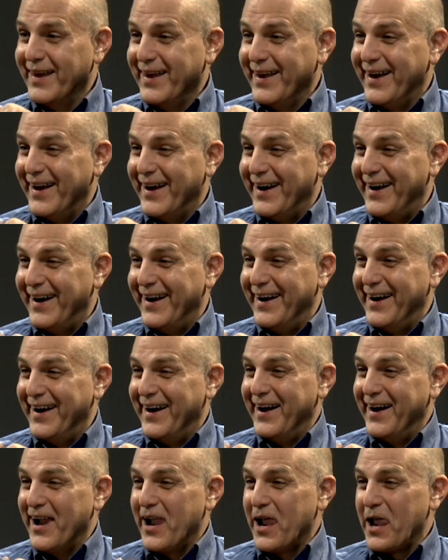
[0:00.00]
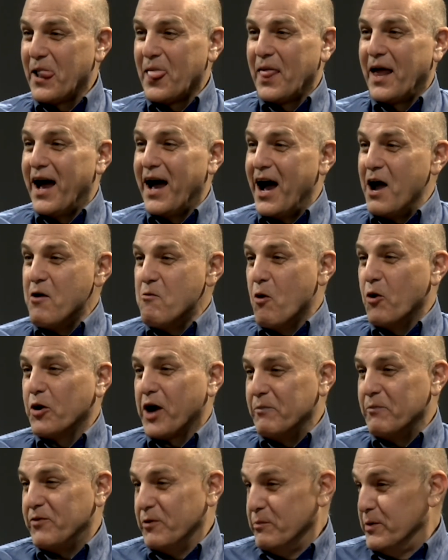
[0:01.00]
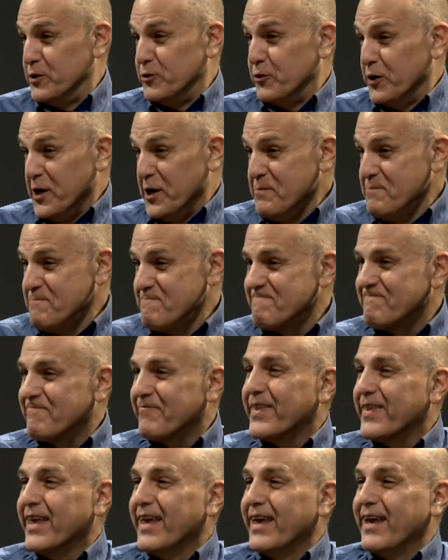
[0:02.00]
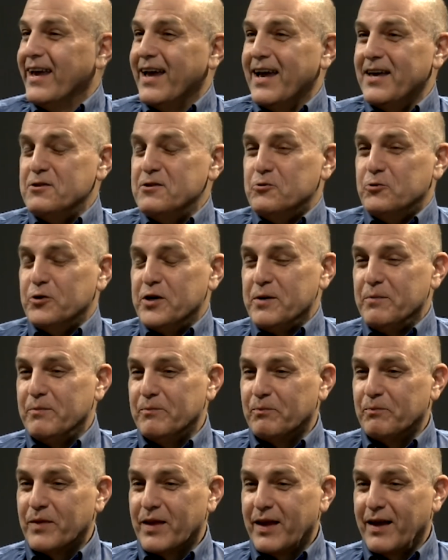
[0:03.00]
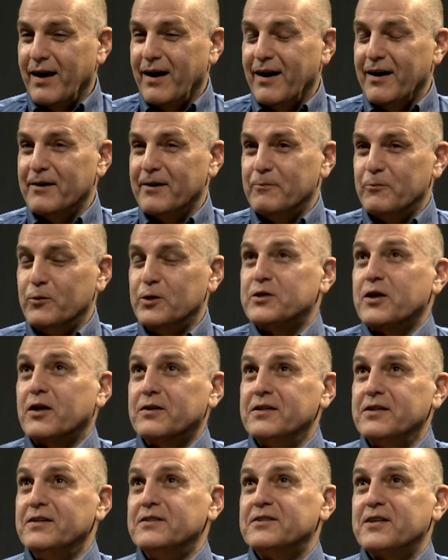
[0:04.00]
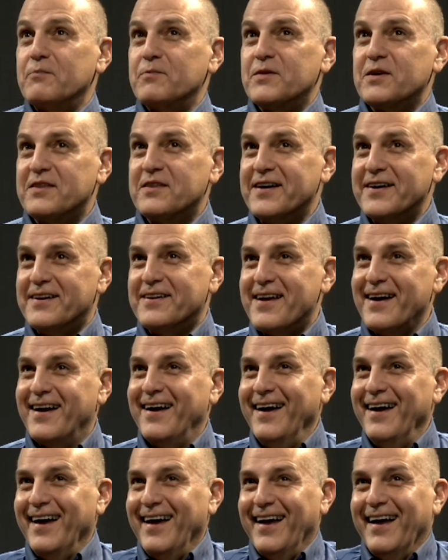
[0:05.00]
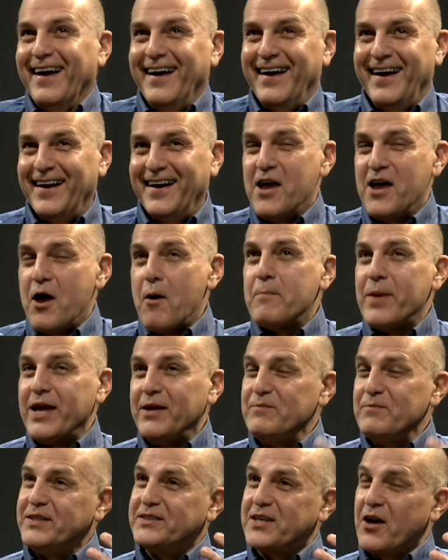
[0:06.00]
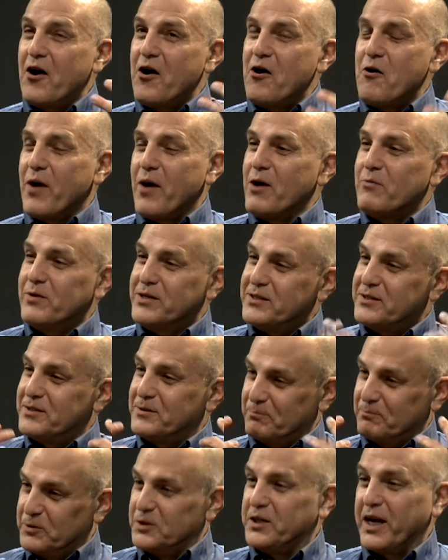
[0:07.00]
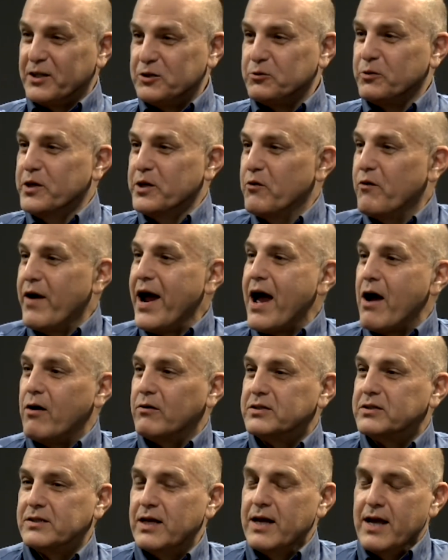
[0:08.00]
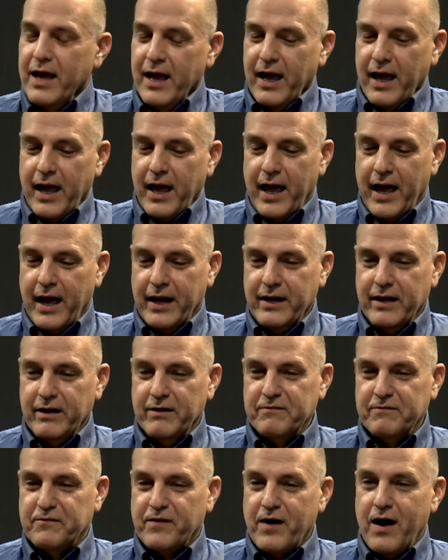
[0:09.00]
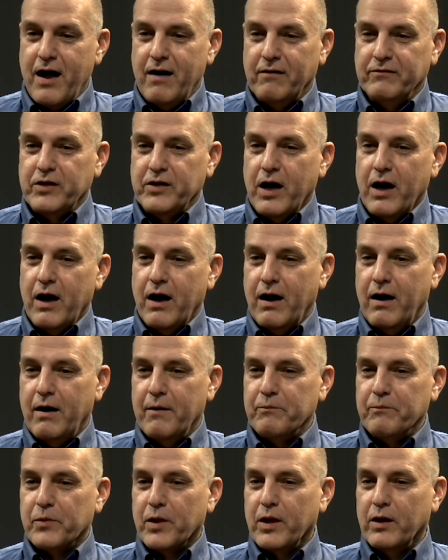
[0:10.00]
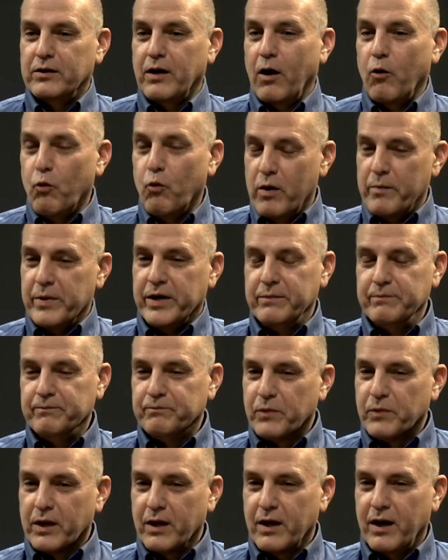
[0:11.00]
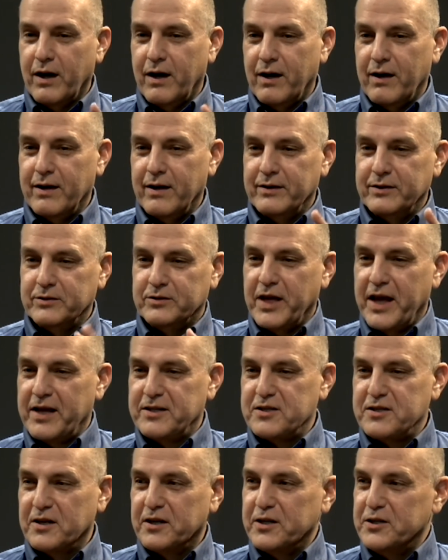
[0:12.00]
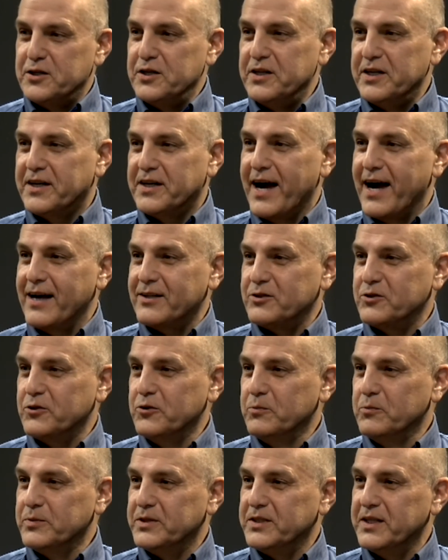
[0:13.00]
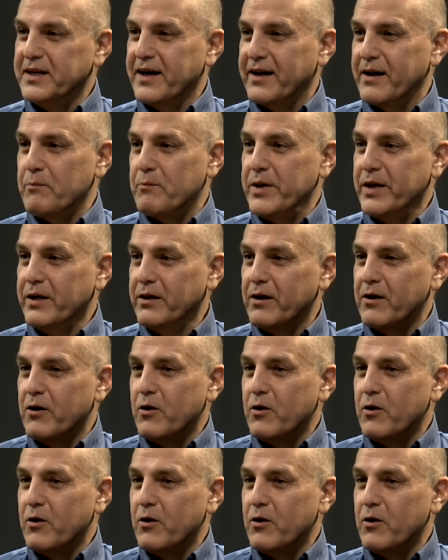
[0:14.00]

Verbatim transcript: uh, I woke up from a dream, mm-hmm. and the dream uh, resulted in something that made me say, "Oh, I was sexually aroused," mm-hmm. and it involved um, a woman uh, dancing in a genie costume, sitting on a pillow,